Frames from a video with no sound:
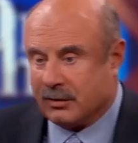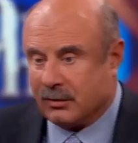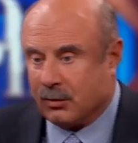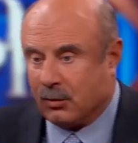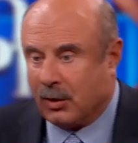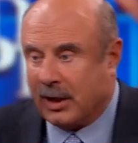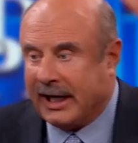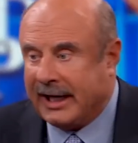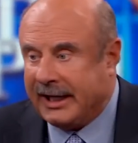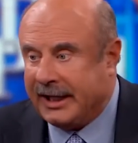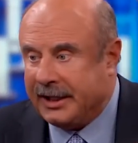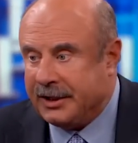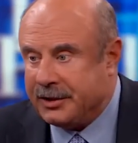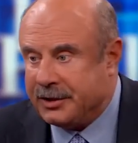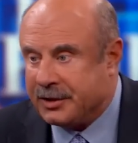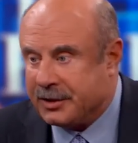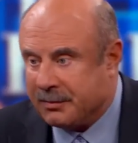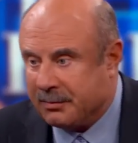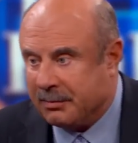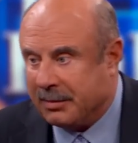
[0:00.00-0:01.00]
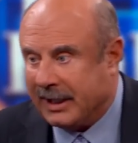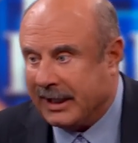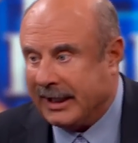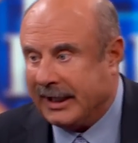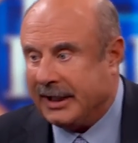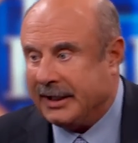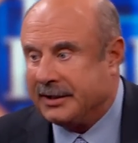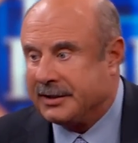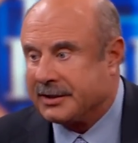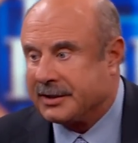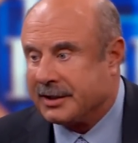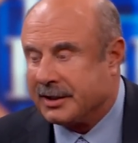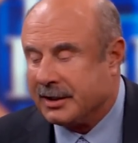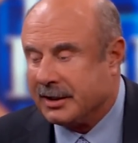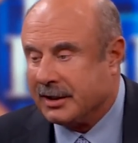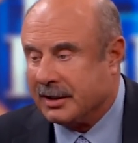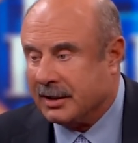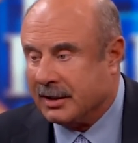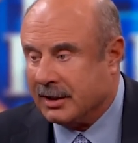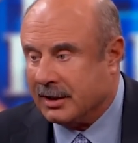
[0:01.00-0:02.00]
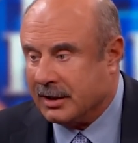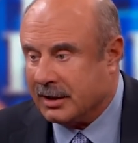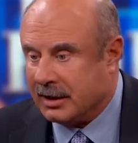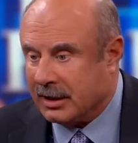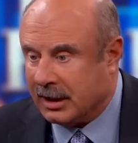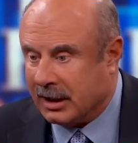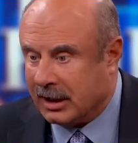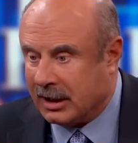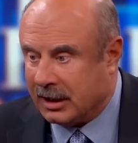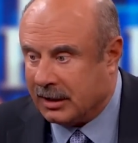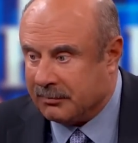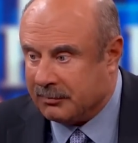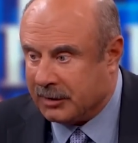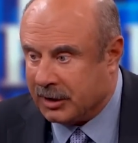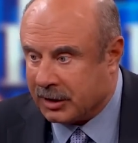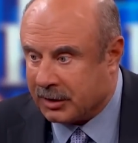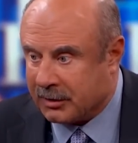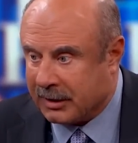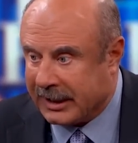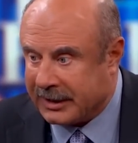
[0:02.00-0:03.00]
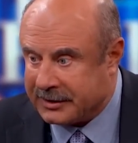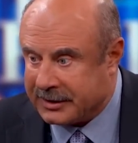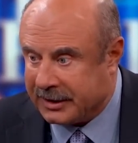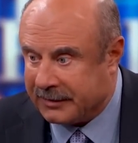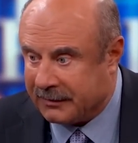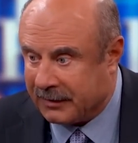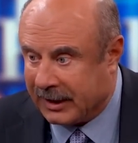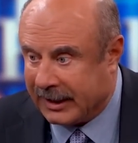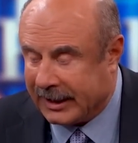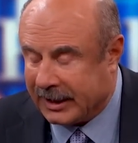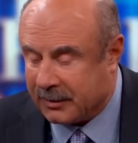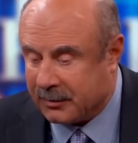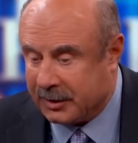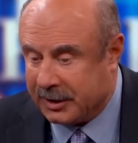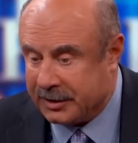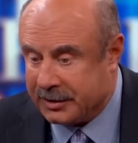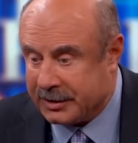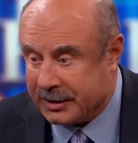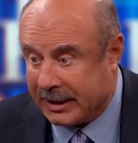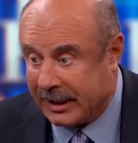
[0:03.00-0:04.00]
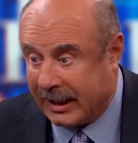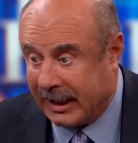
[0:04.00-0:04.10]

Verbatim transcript: rage based, uh, aggressive language